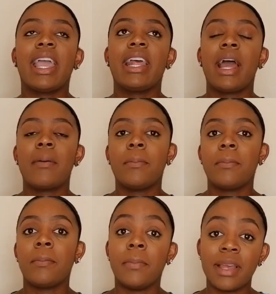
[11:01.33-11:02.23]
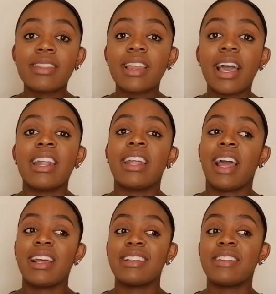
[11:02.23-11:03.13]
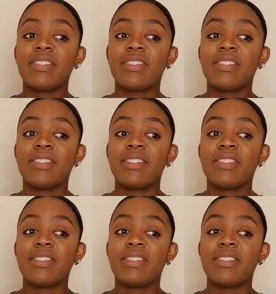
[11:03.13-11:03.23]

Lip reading: and I meant that, and I